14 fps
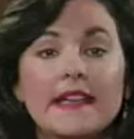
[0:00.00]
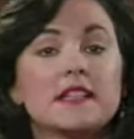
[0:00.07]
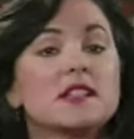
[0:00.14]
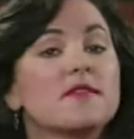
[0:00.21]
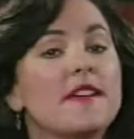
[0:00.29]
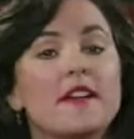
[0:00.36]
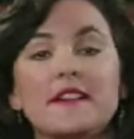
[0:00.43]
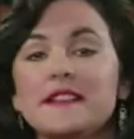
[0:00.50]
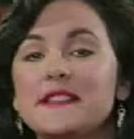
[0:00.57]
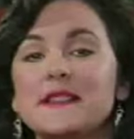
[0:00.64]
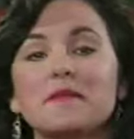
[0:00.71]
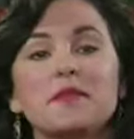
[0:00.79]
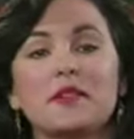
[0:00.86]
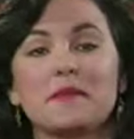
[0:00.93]
It's very
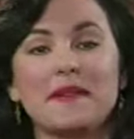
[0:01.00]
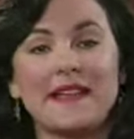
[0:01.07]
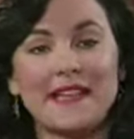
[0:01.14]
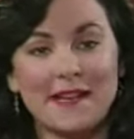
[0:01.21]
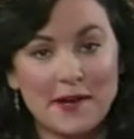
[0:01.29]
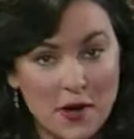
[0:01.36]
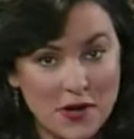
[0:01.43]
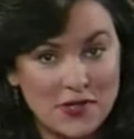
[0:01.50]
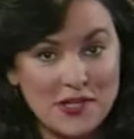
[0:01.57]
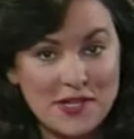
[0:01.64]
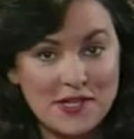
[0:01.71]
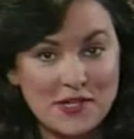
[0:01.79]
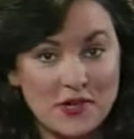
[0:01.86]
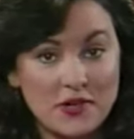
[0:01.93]
simple to begin an
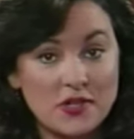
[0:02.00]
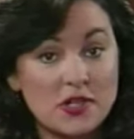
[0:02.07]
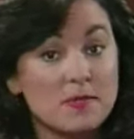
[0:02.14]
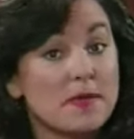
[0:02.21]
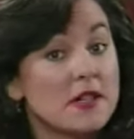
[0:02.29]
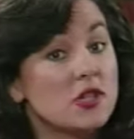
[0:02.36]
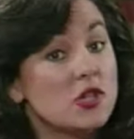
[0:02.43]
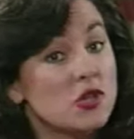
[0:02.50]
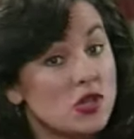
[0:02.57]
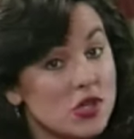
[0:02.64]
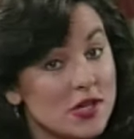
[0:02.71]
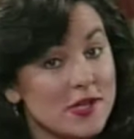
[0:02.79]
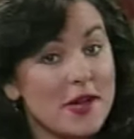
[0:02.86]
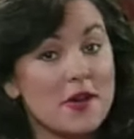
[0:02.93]
Archie search, but you
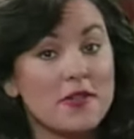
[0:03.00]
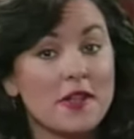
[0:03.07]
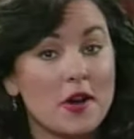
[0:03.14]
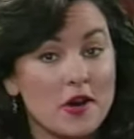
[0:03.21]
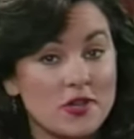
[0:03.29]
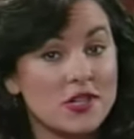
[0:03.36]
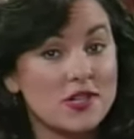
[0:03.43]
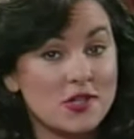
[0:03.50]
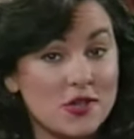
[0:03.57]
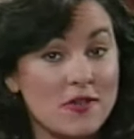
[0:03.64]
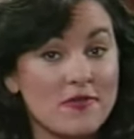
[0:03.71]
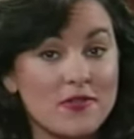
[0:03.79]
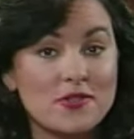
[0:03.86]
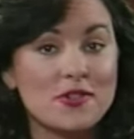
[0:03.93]
should know that Archie
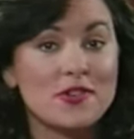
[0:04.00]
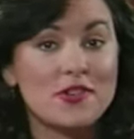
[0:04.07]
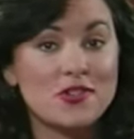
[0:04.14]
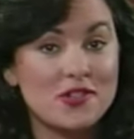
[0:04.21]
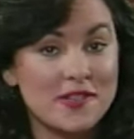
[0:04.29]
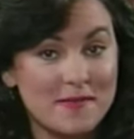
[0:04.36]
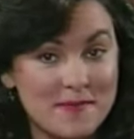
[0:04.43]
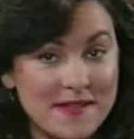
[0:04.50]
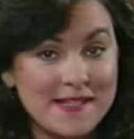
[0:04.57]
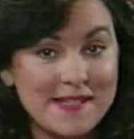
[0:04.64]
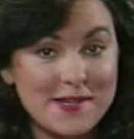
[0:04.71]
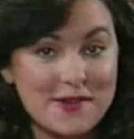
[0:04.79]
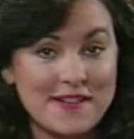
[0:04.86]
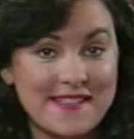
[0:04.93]
servers are usually
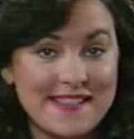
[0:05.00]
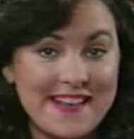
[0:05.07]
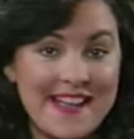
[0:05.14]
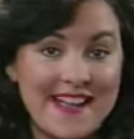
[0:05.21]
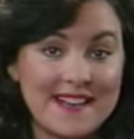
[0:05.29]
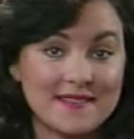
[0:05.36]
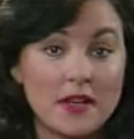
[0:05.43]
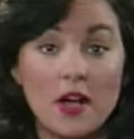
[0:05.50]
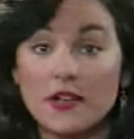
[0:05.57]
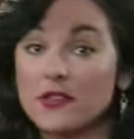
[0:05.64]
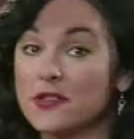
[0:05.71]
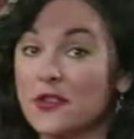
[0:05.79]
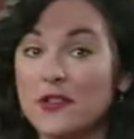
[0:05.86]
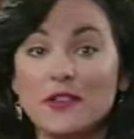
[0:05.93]
busy during the day.
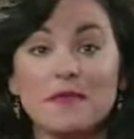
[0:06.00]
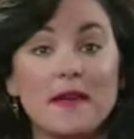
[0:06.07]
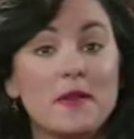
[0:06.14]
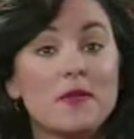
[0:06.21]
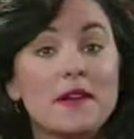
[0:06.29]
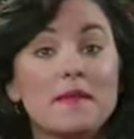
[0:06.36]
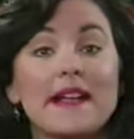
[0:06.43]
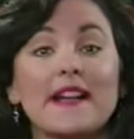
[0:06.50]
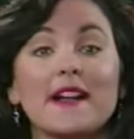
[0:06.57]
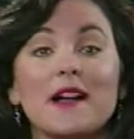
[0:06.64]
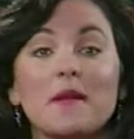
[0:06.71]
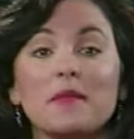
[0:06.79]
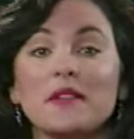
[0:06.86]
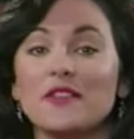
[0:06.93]
Also, you may want to make a
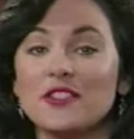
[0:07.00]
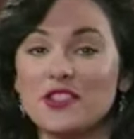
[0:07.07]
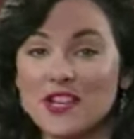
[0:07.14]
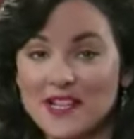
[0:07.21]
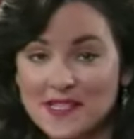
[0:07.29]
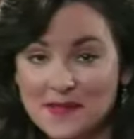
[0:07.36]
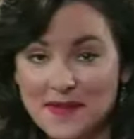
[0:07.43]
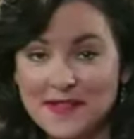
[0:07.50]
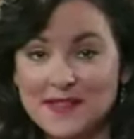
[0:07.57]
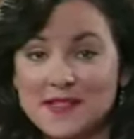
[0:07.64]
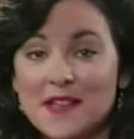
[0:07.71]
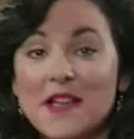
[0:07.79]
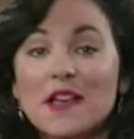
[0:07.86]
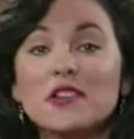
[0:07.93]
couple of
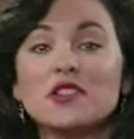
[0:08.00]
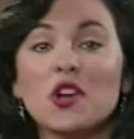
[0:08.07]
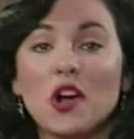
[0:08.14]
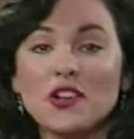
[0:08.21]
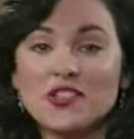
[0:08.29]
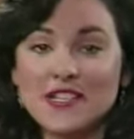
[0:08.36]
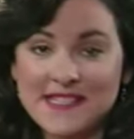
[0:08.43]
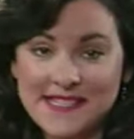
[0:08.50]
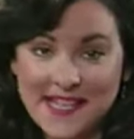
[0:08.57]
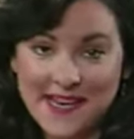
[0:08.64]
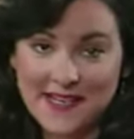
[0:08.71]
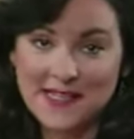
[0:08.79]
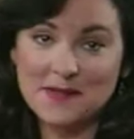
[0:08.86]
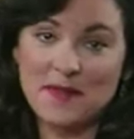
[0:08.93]
adjustments to Archie
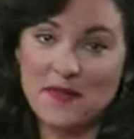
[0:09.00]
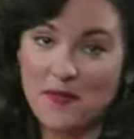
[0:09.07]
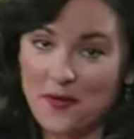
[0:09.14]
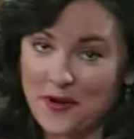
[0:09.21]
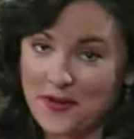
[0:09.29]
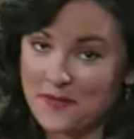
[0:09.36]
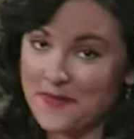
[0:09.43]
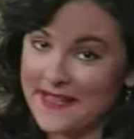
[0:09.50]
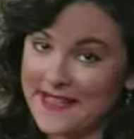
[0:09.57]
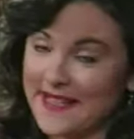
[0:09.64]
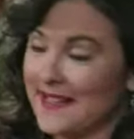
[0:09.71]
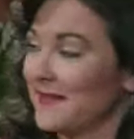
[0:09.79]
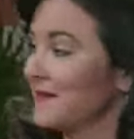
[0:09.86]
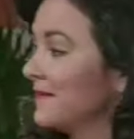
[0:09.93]
settings before you
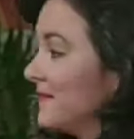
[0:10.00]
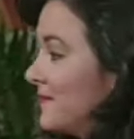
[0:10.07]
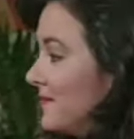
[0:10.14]
begin.